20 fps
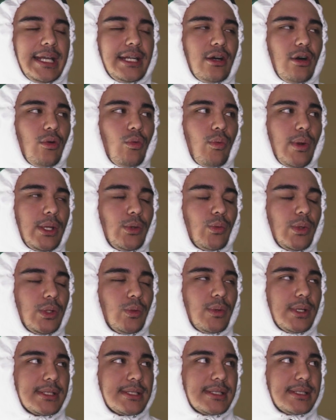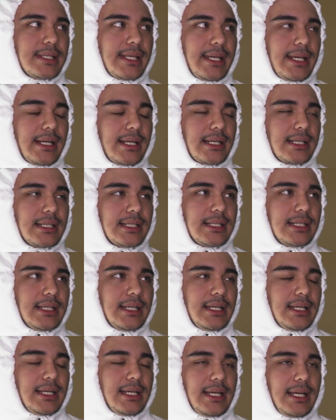I know Win Win wasn't there
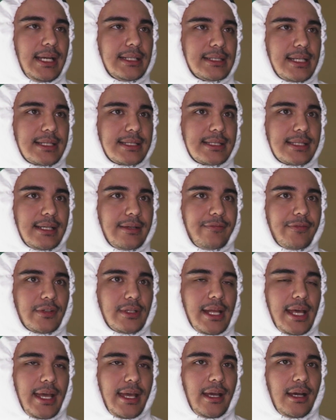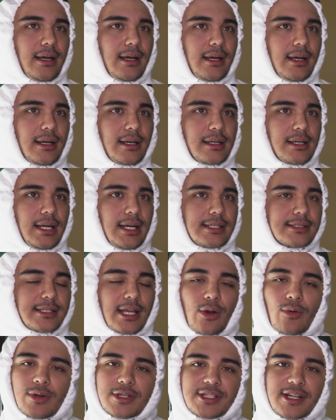at that for that uh, concert.
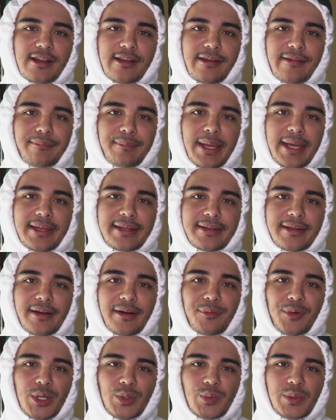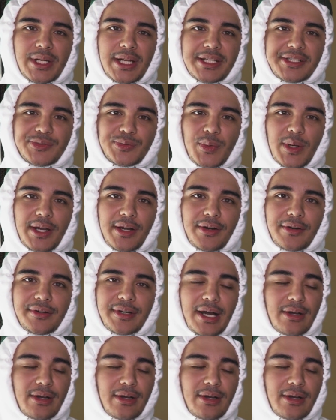I wish I met a Win Win as well.